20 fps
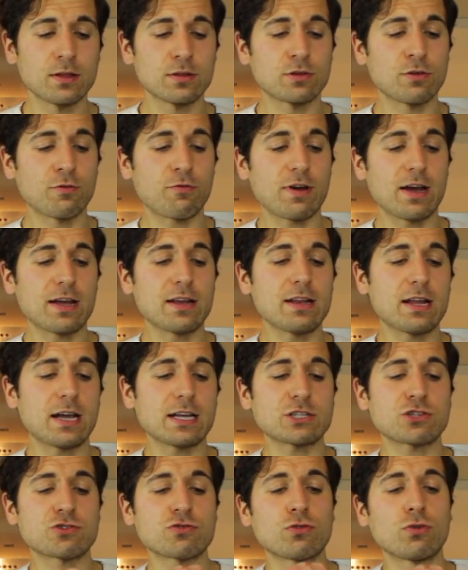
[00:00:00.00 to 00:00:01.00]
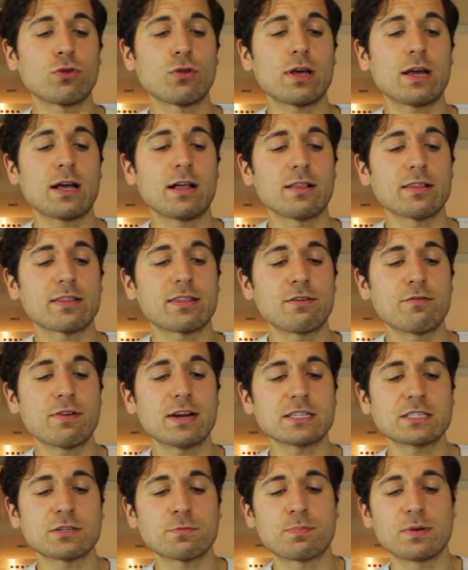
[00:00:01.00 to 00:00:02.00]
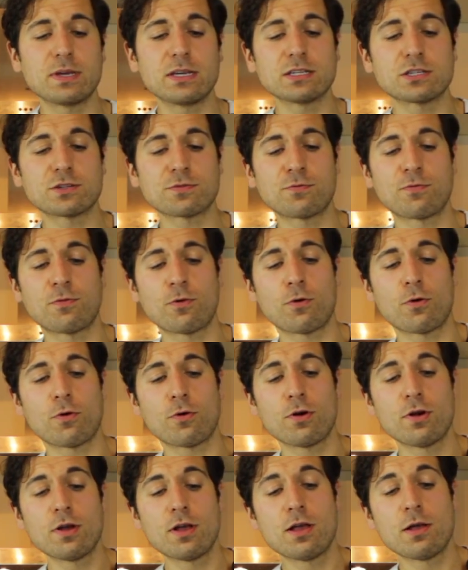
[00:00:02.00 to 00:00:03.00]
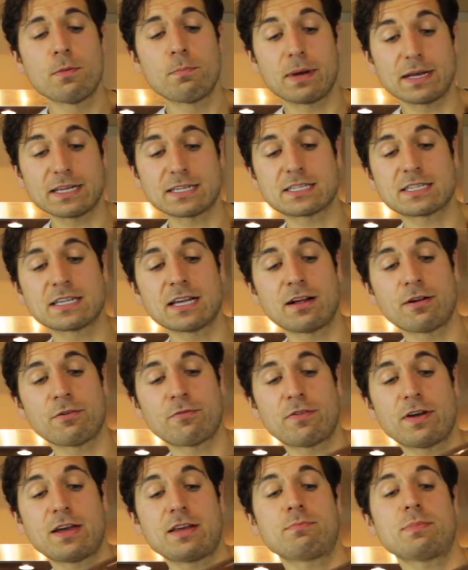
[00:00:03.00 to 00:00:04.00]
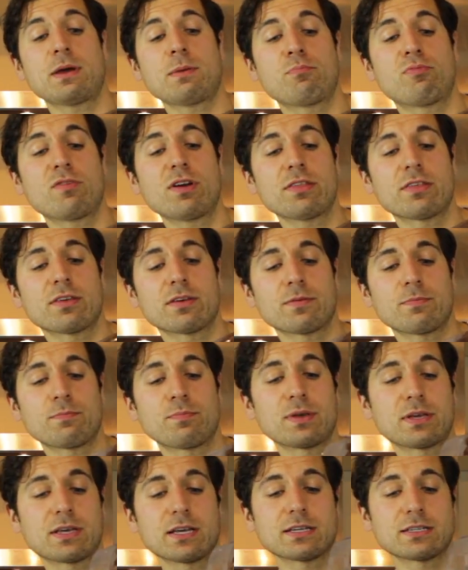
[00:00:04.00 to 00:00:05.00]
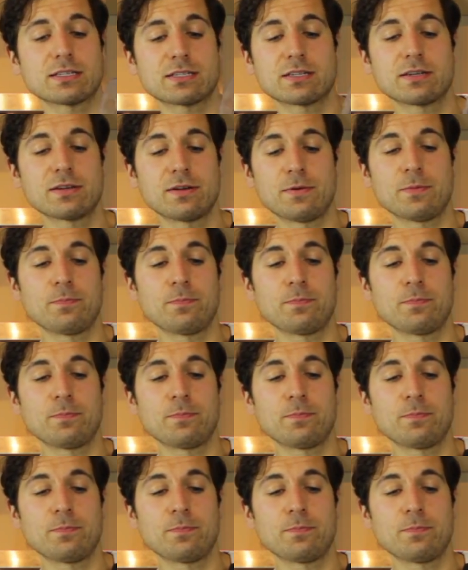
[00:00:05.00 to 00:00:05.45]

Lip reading: to find natural, healthy recipes for myself and my brother, because